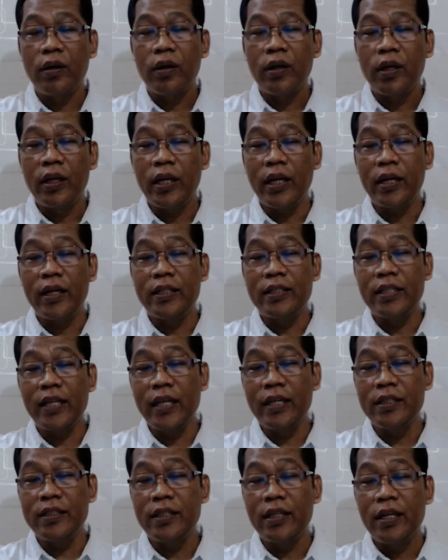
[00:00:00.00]
Here it
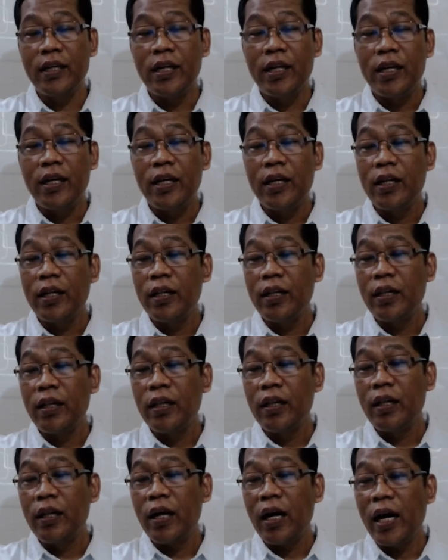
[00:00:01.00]
says,
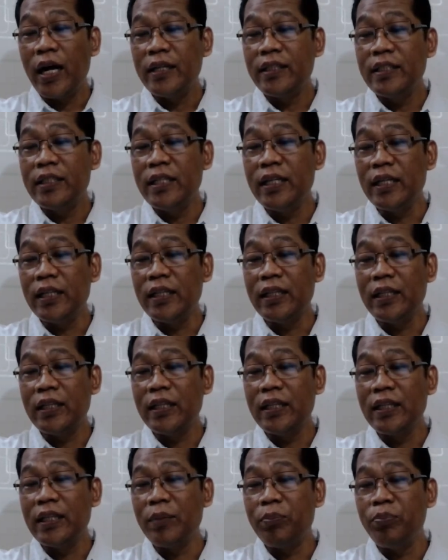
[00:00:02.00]

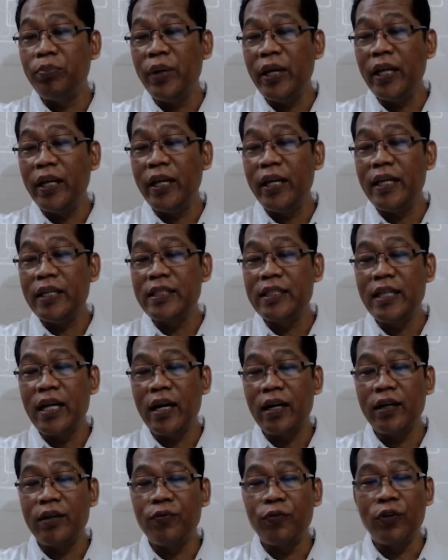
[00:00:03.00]
until the pit is
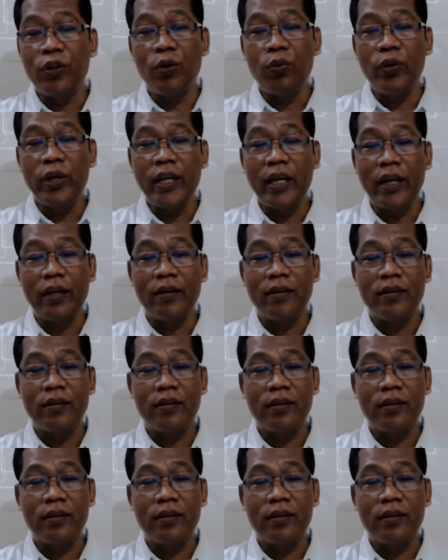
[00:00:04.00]
dug for the wicked.